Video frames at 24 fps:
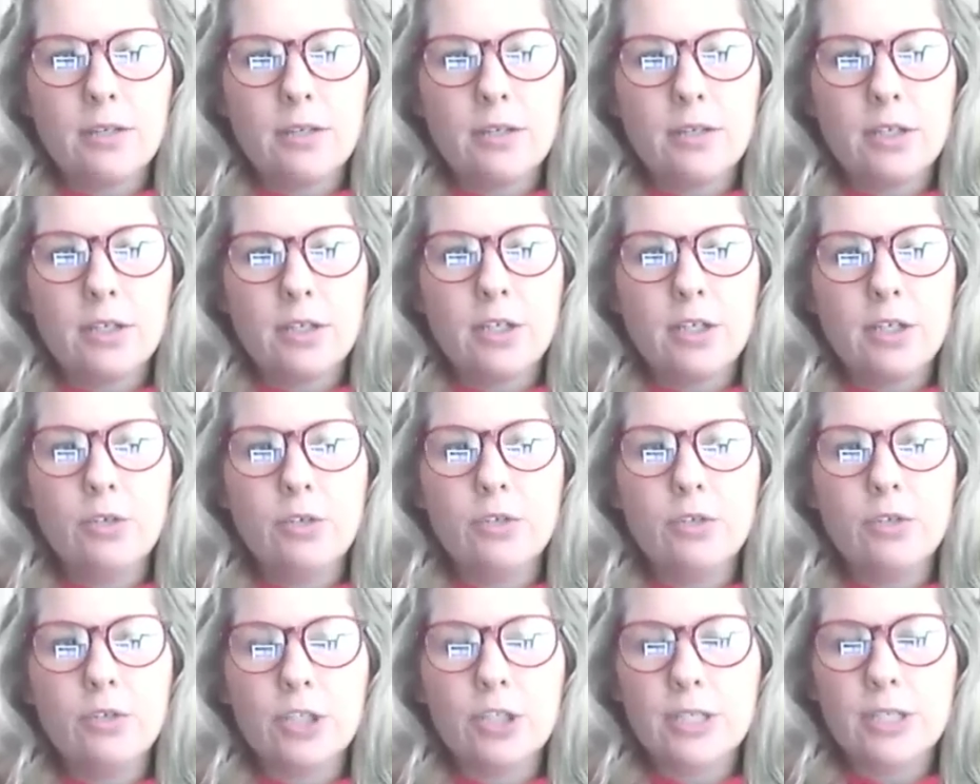you
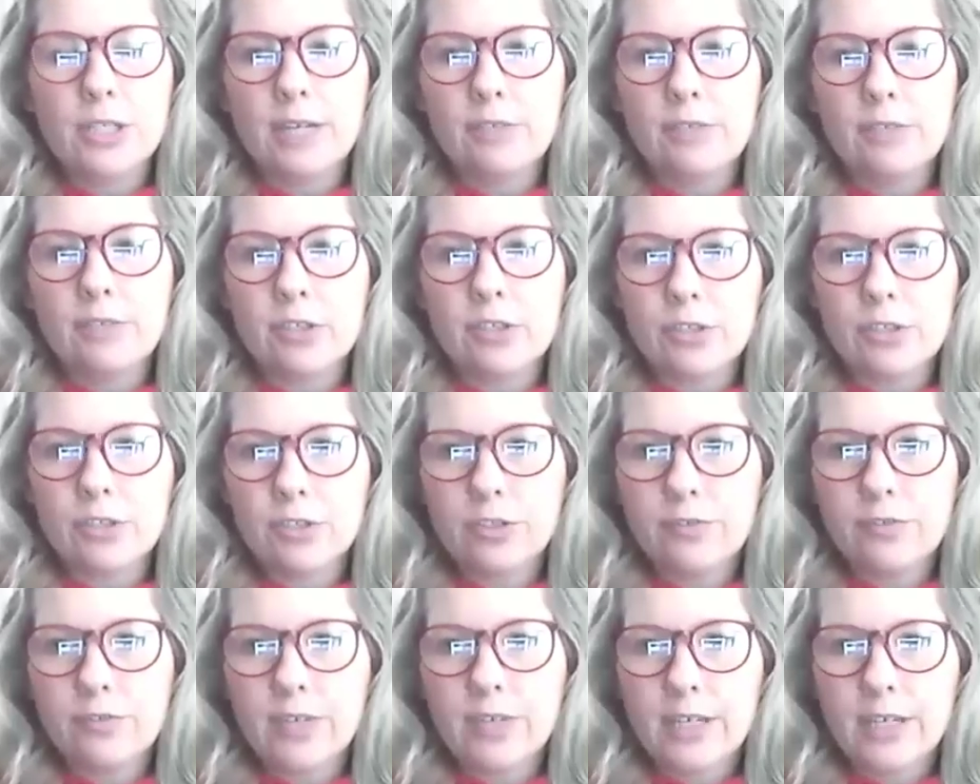just have to
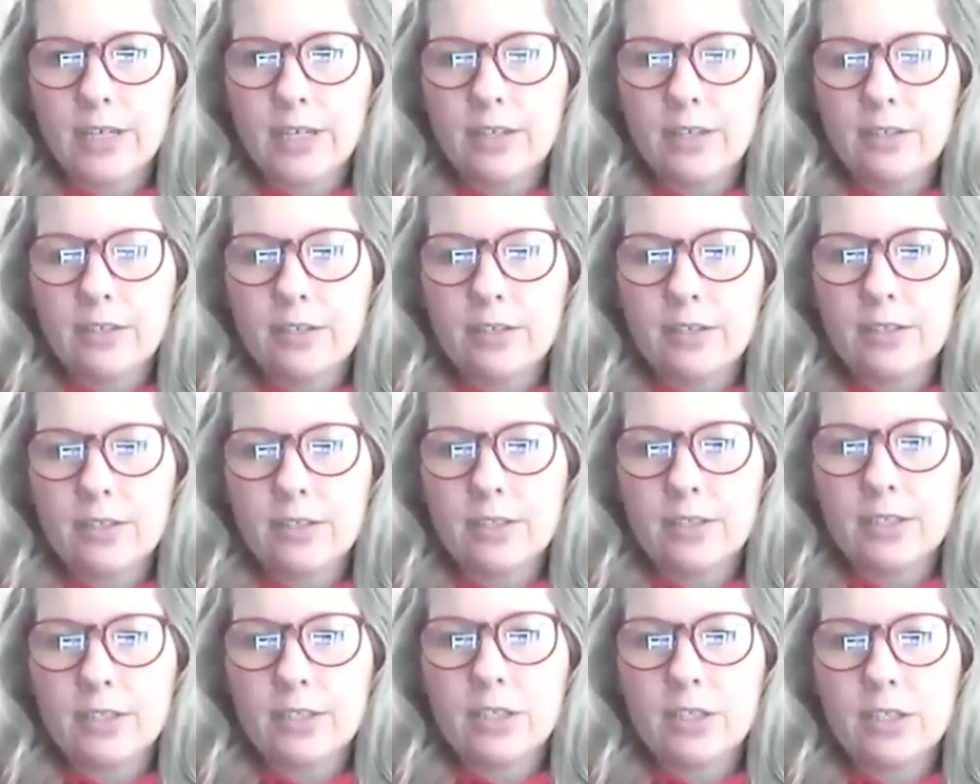certify that this
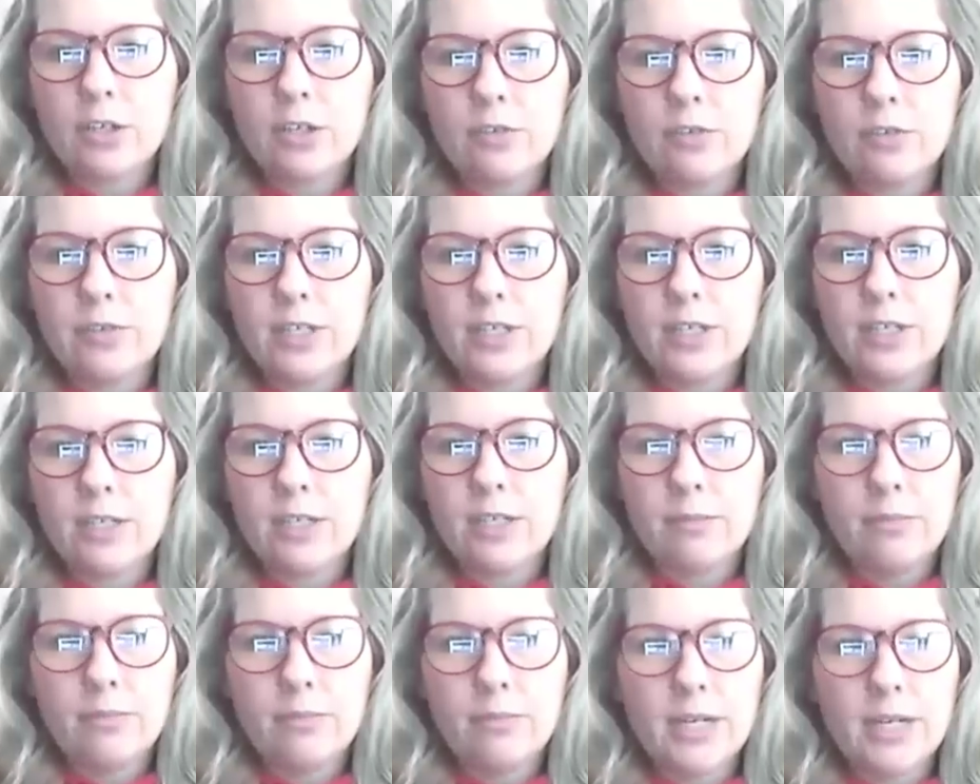is a COVID
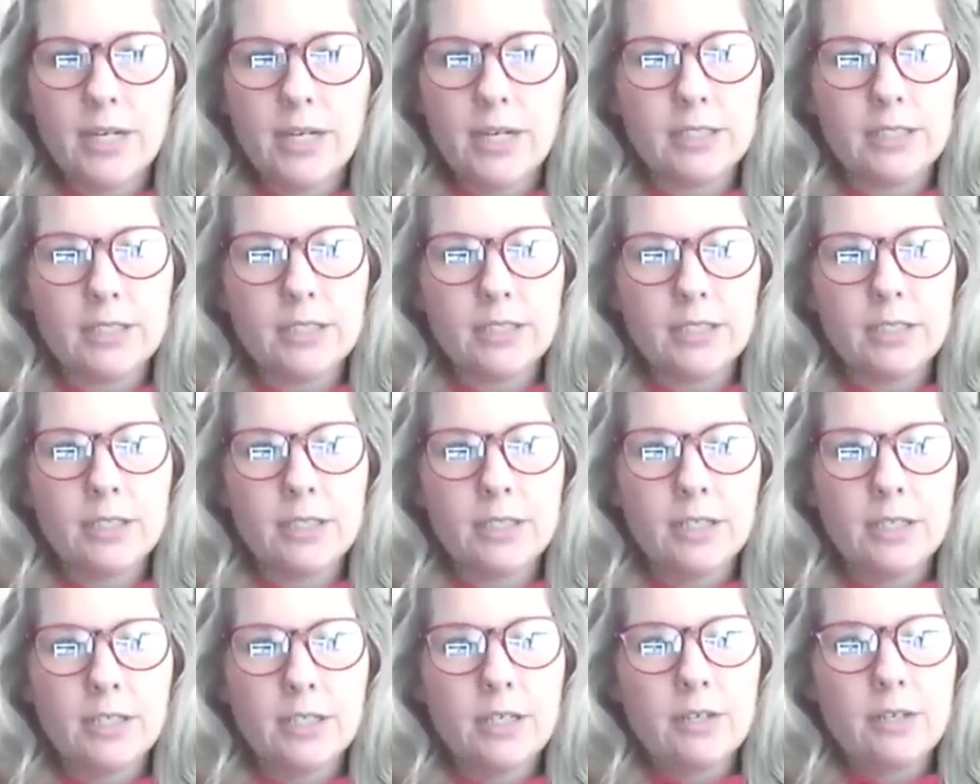impacted
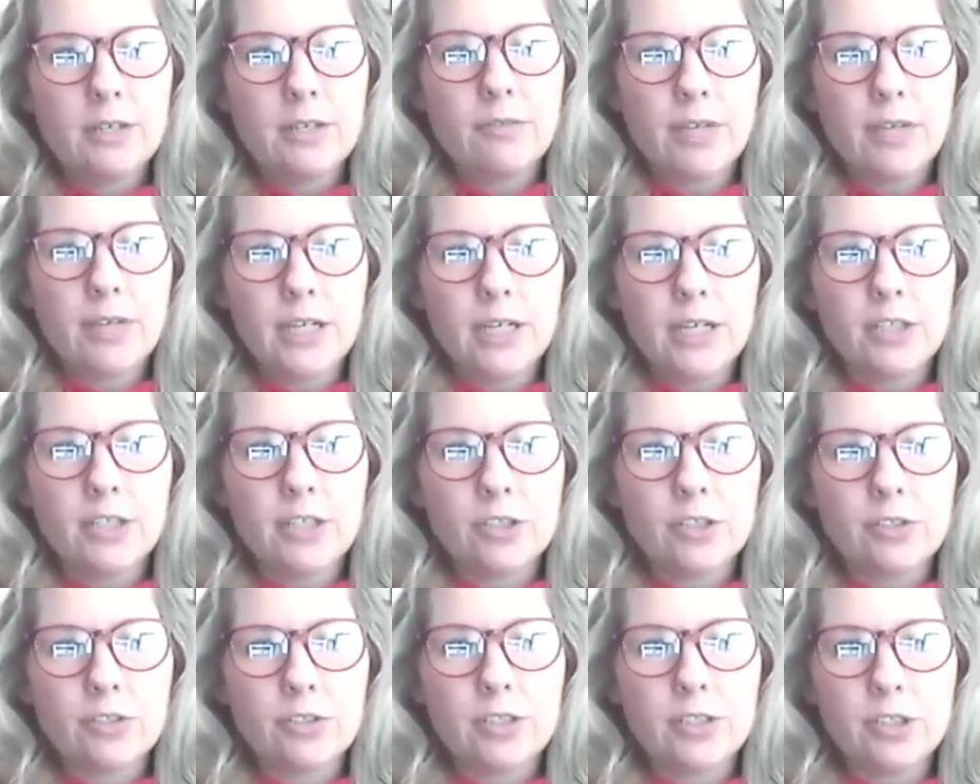
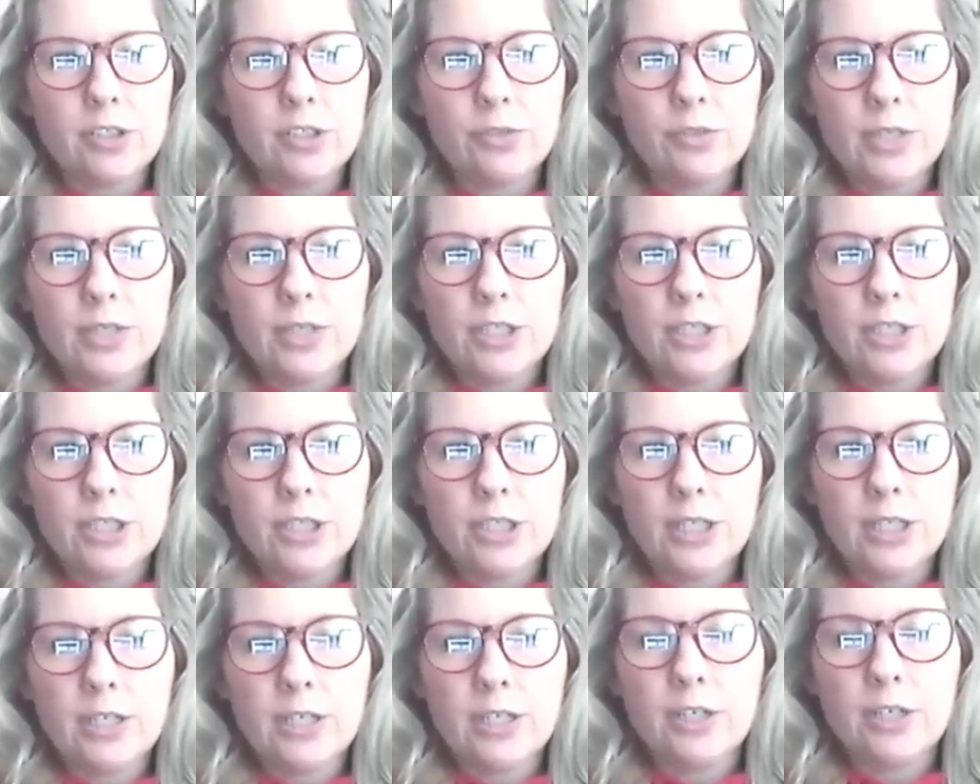financial situation
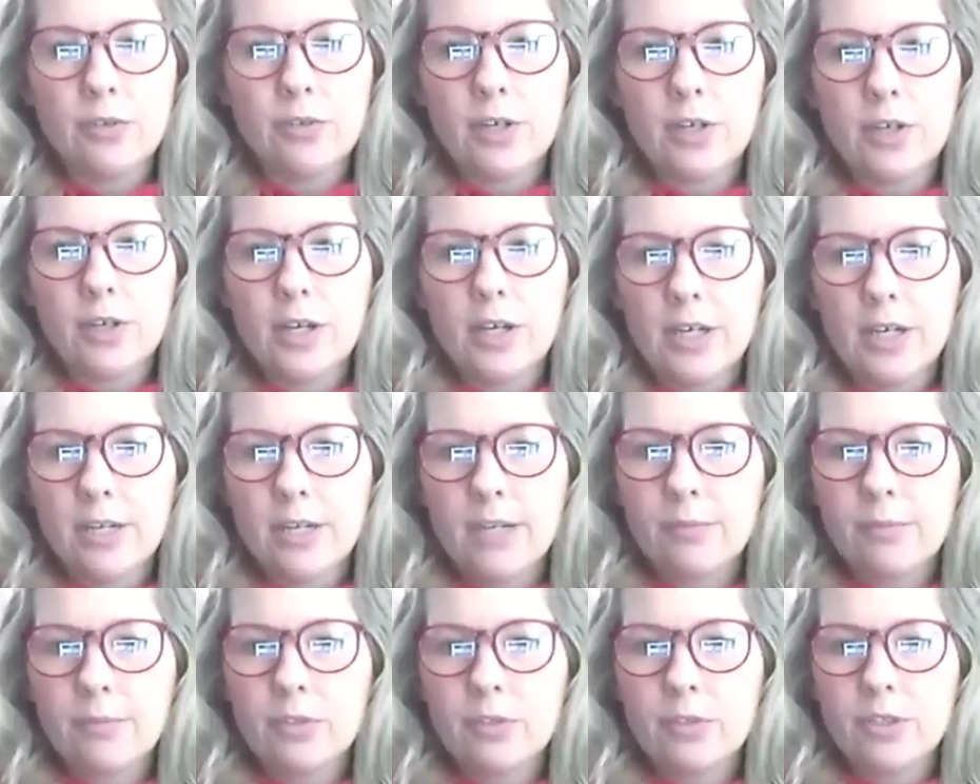and you are
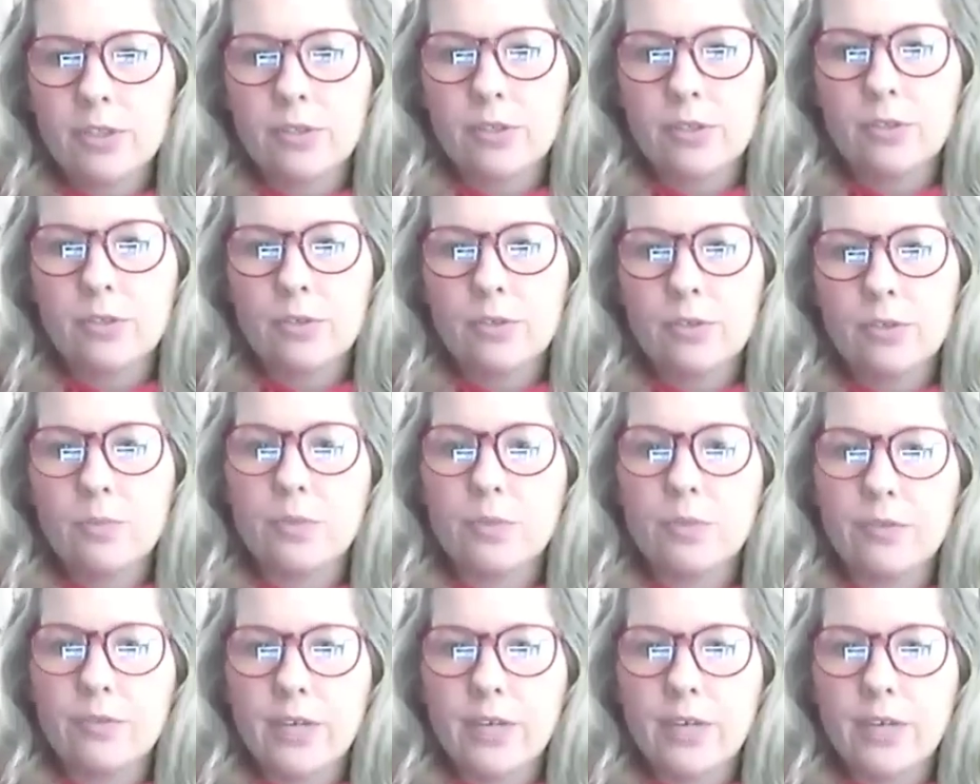unable to
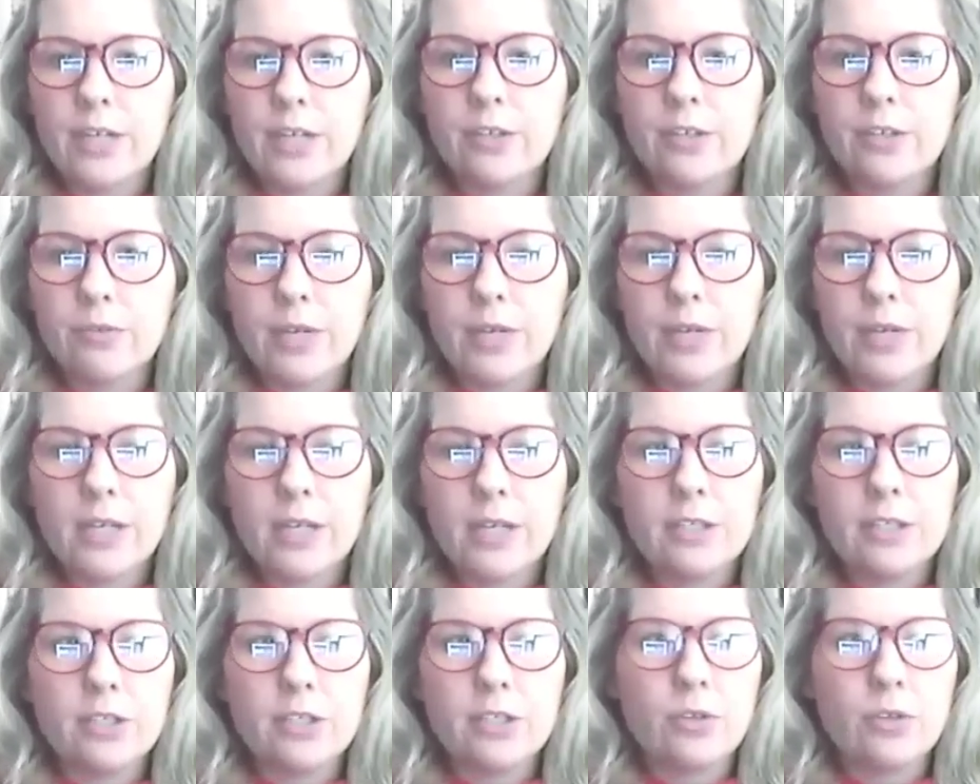provide your
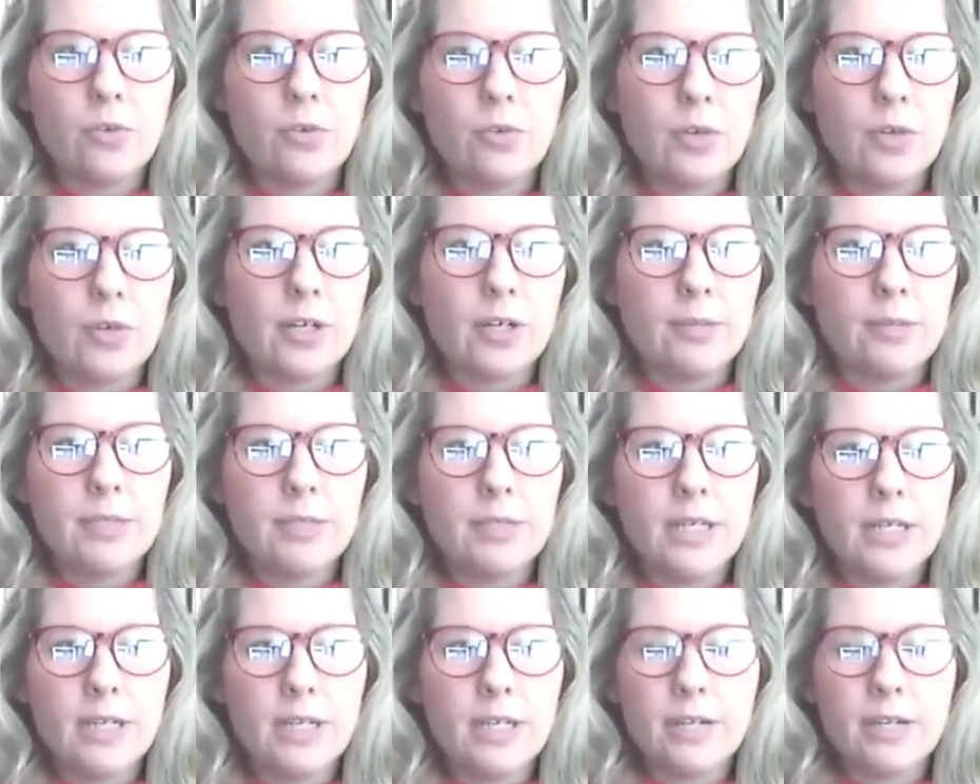rent or
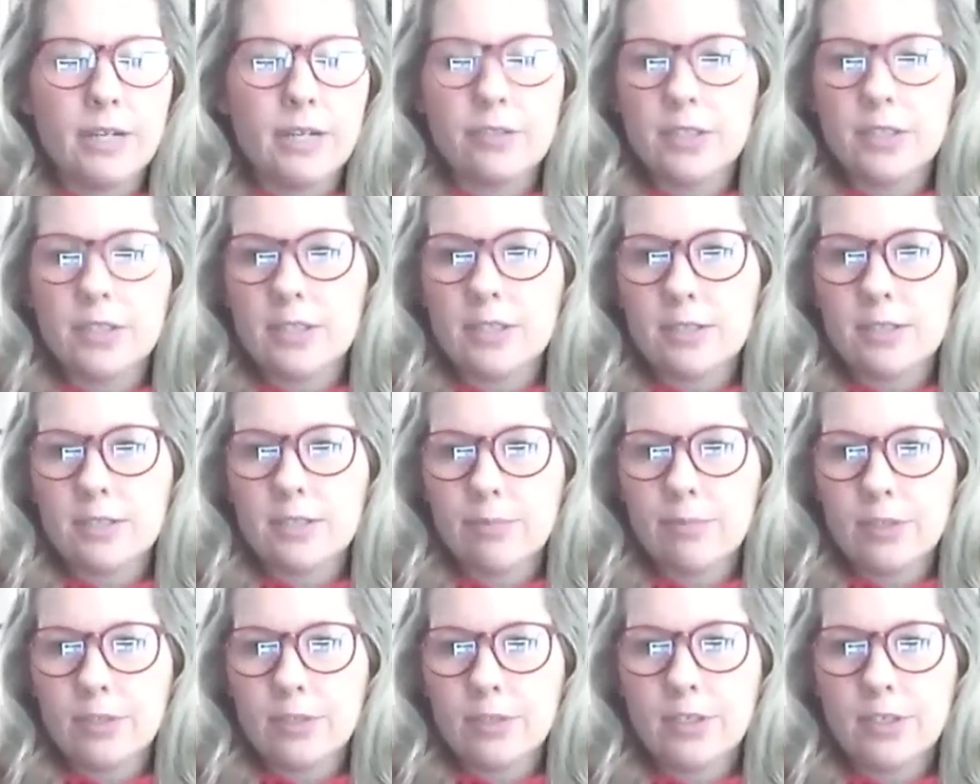obtain housing
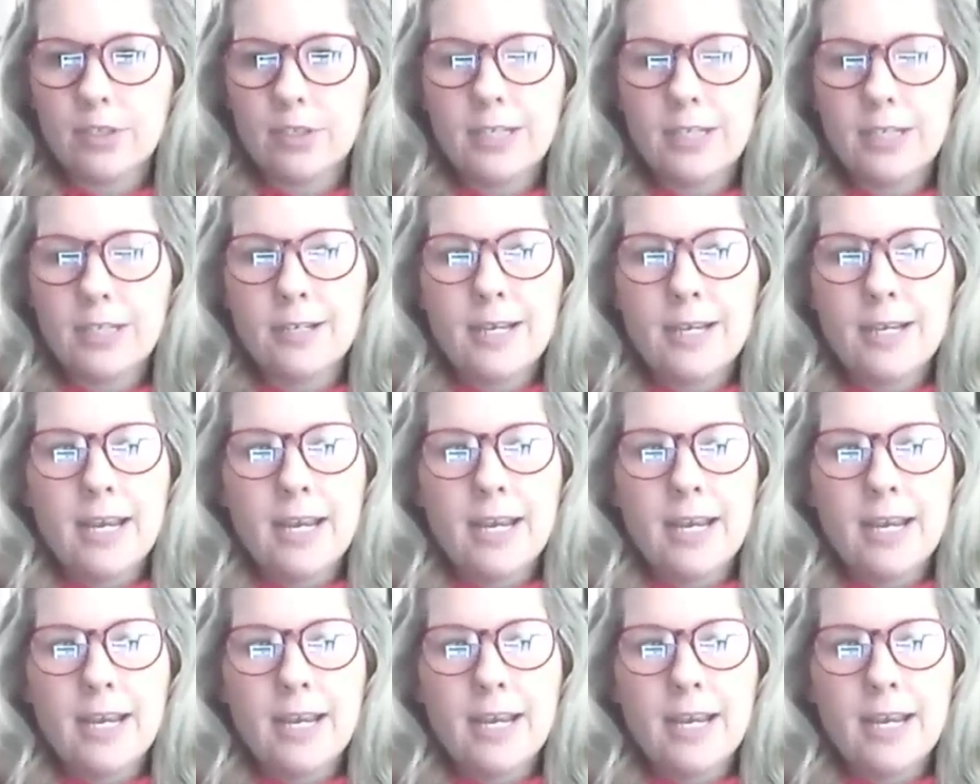stability.